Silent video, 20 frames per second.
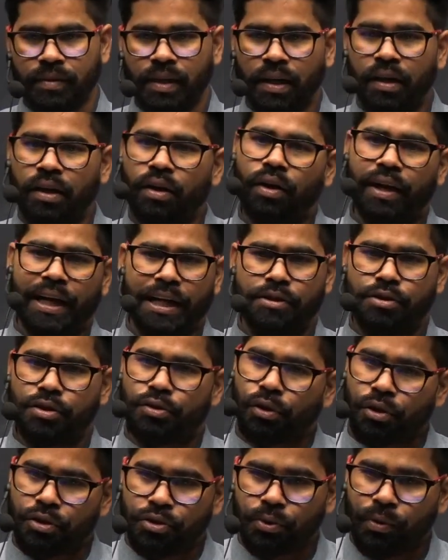Okay, so
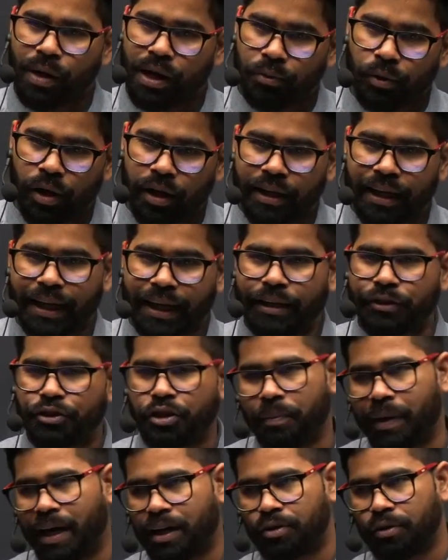those who are working in
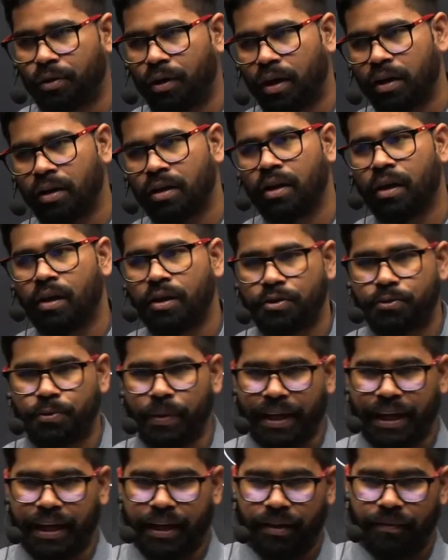Zomato or
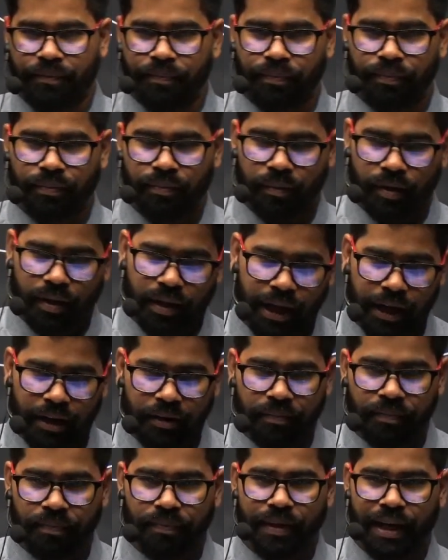Swiggy. Okay,
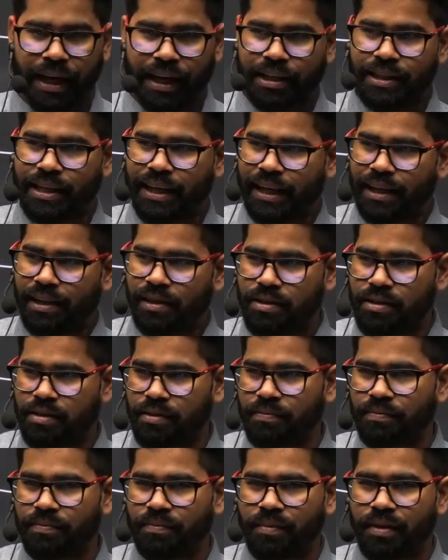anything else?
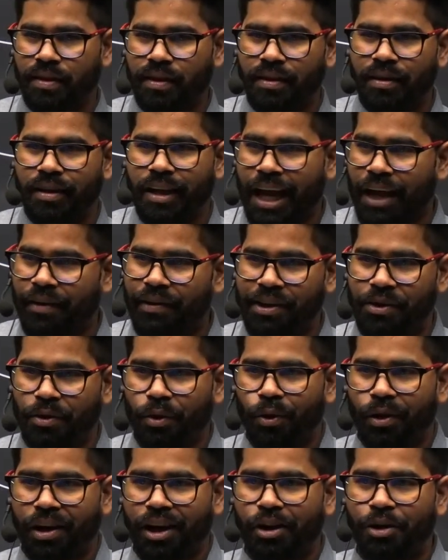Even
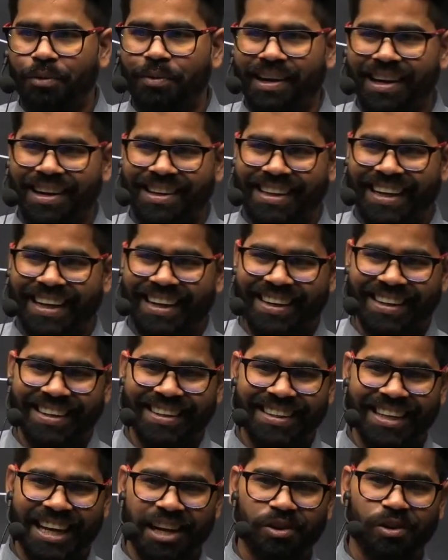Ola, Uber are there.
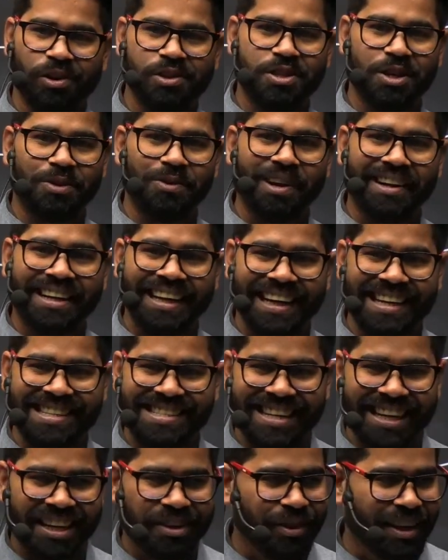They are also working as
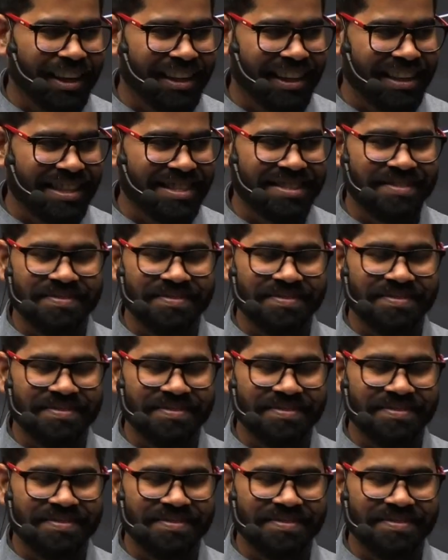gig workers